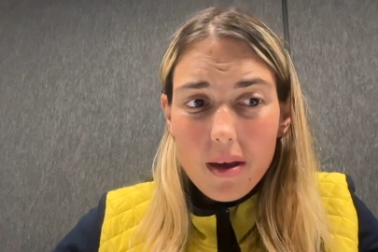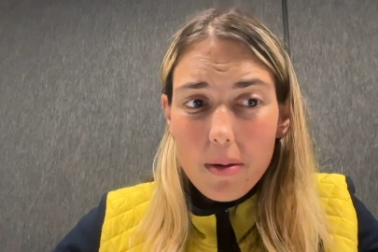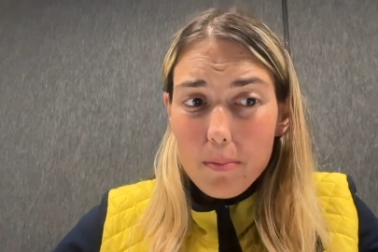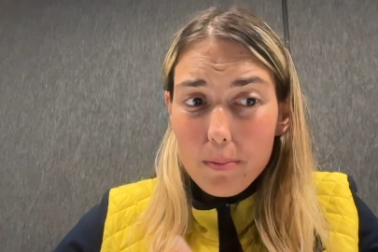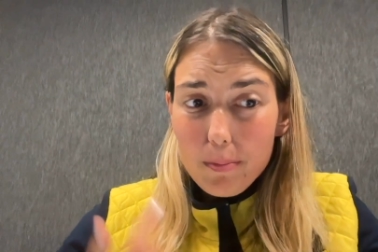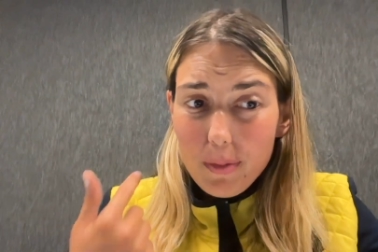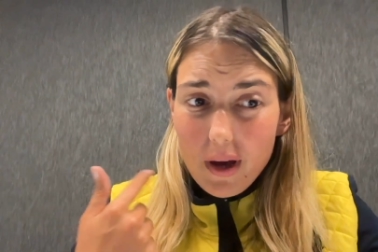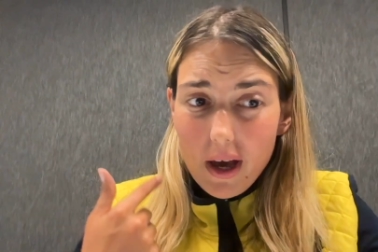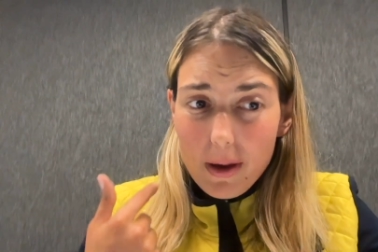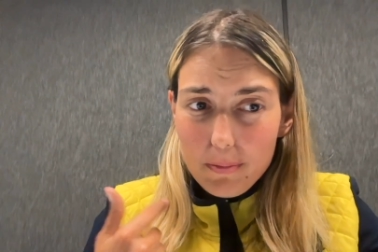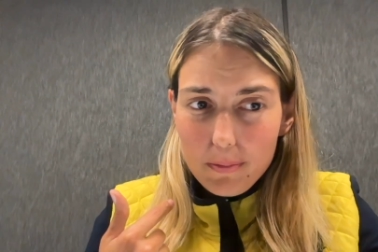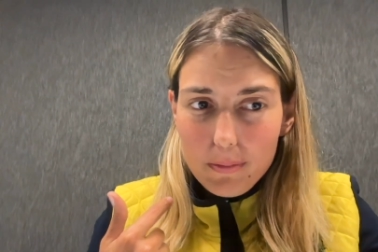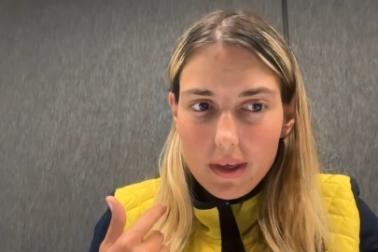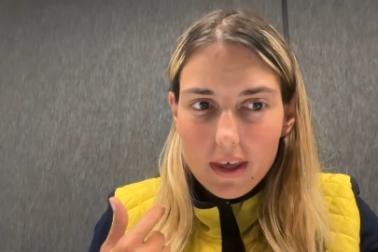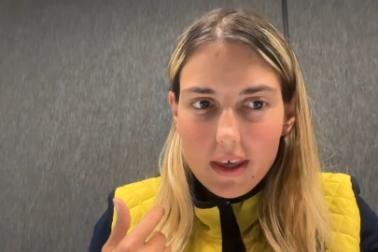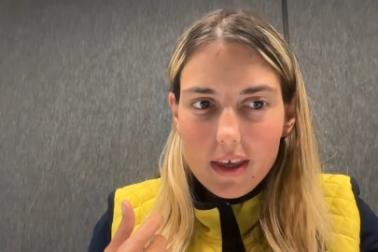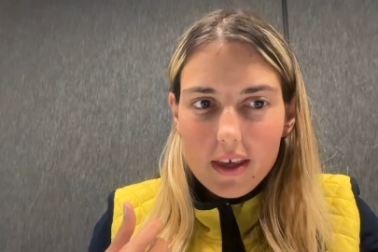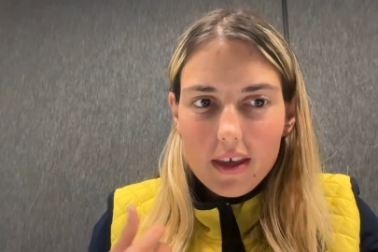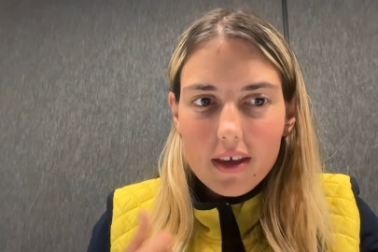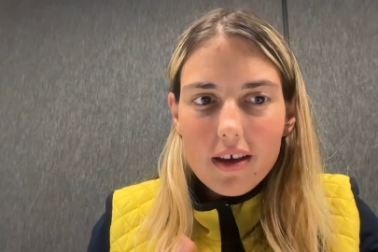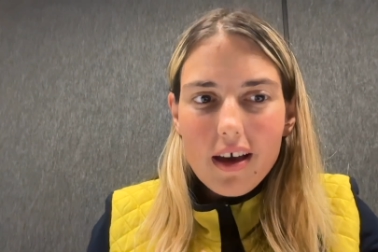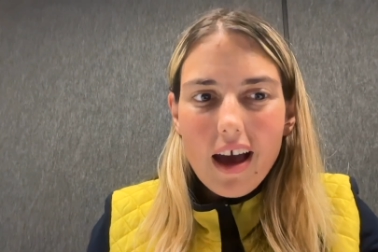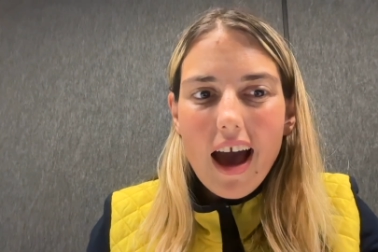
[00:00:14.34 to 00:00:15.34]
But
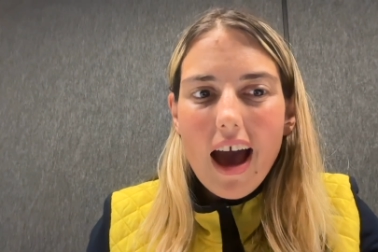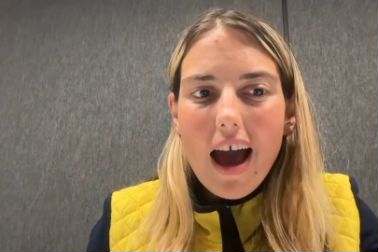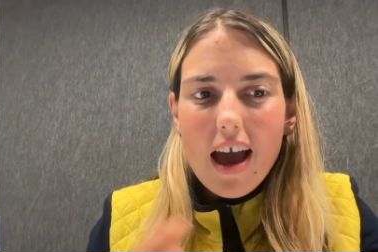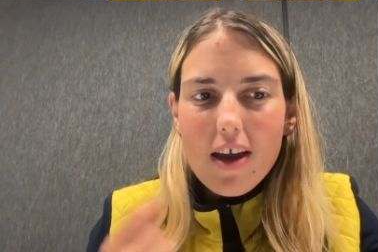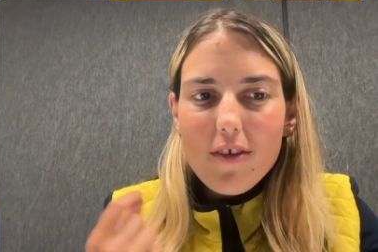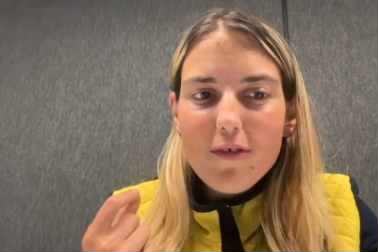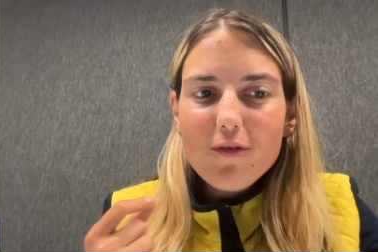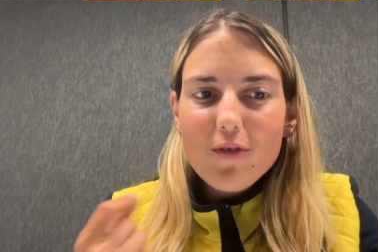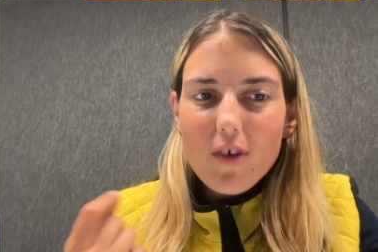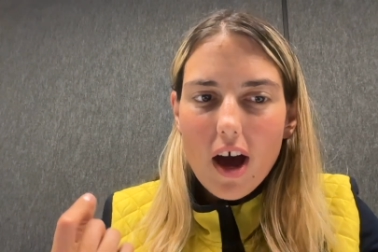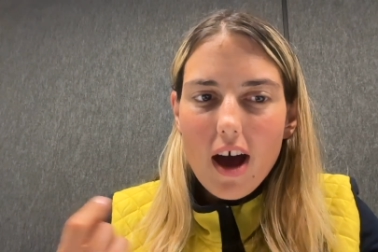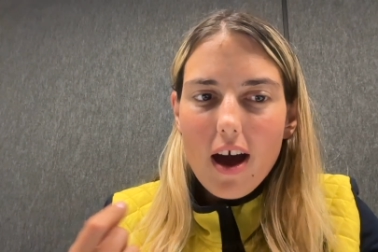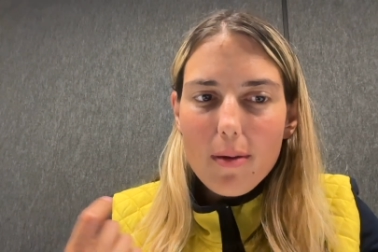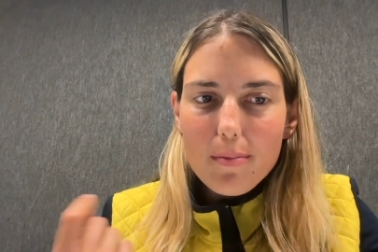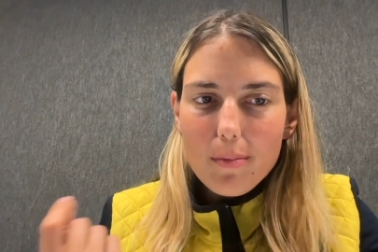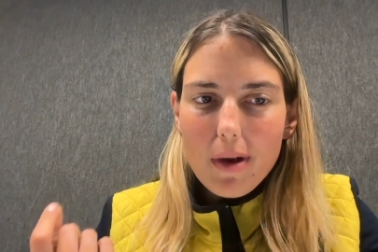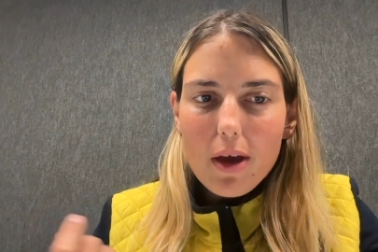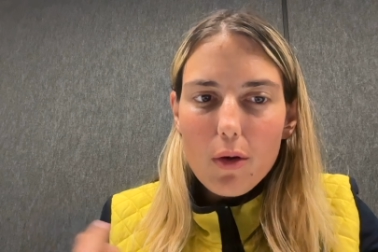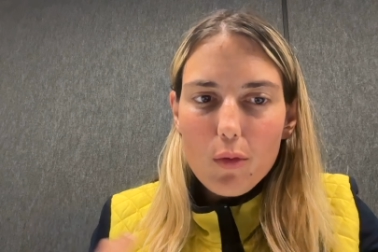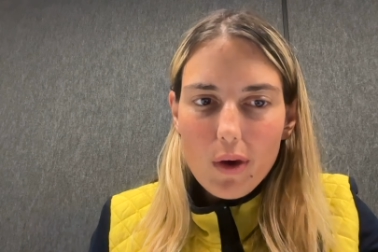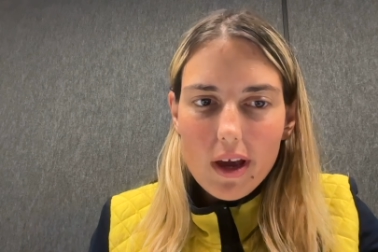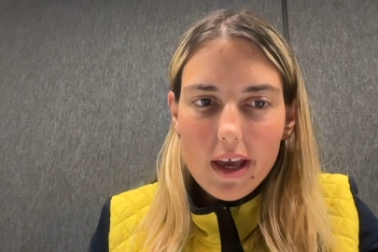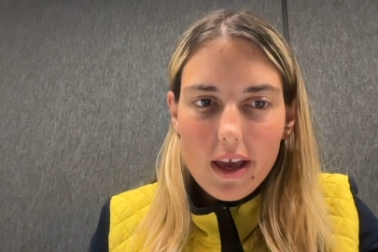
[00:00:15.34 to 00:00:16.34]
me, I fought
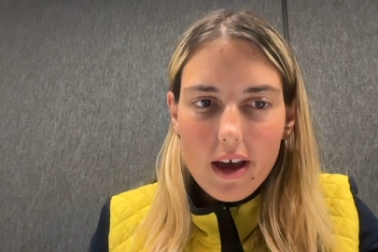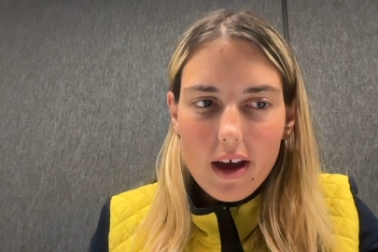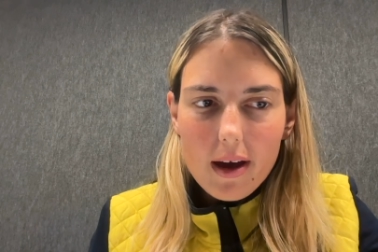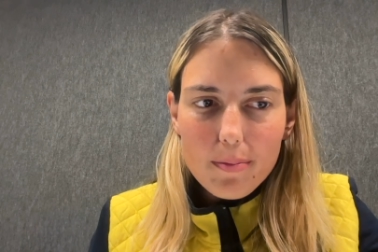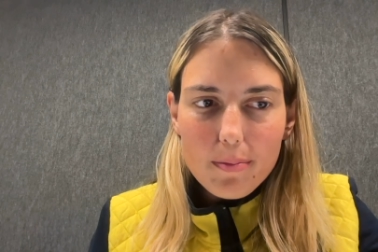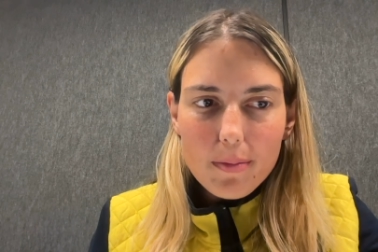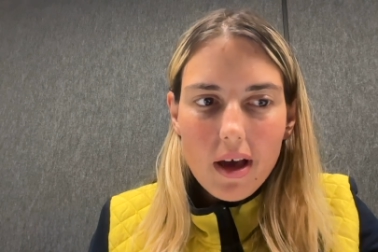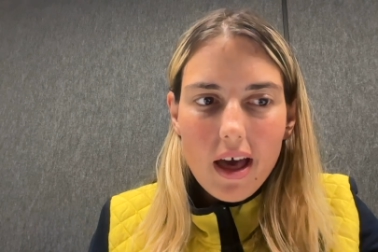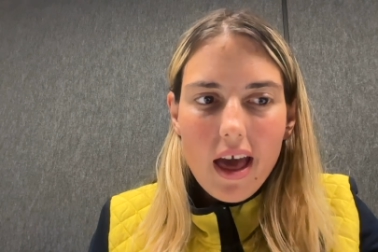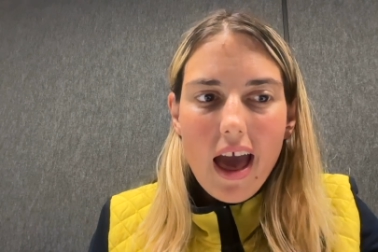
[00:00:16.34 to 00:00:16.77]
my way up.